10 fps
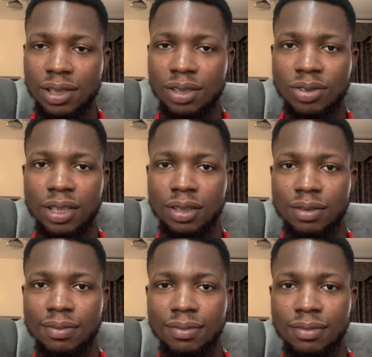training,
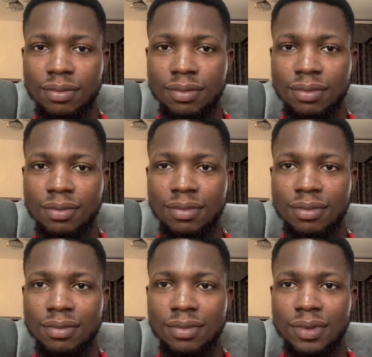
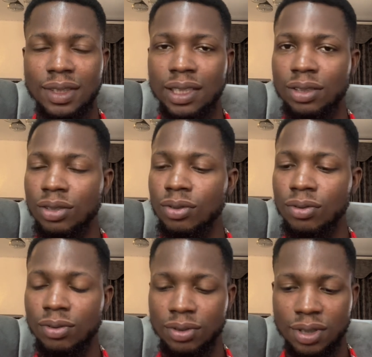these
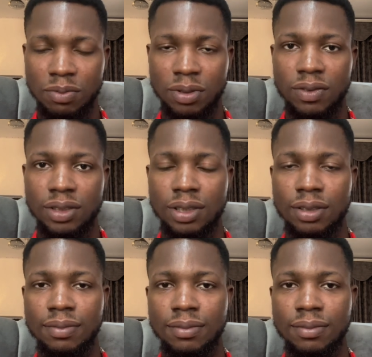schools of prophecy.